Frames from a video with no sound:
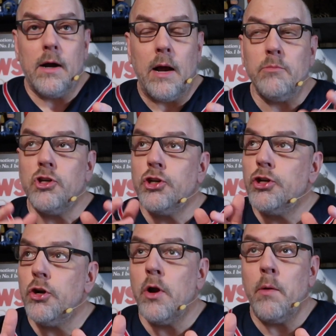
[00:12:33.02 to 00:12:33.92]
I'm
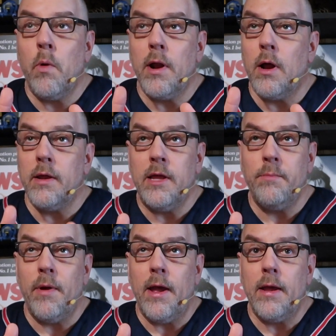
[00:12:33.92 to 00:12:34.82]
sure I went on
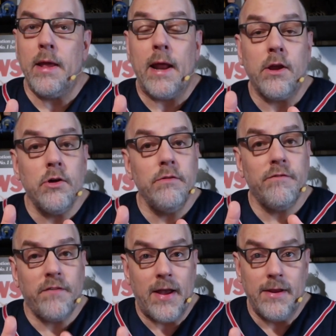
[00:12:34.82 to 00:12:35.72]
eBay and I couldn't
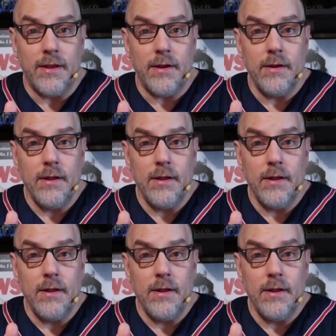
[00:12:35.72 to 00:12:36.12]
find it.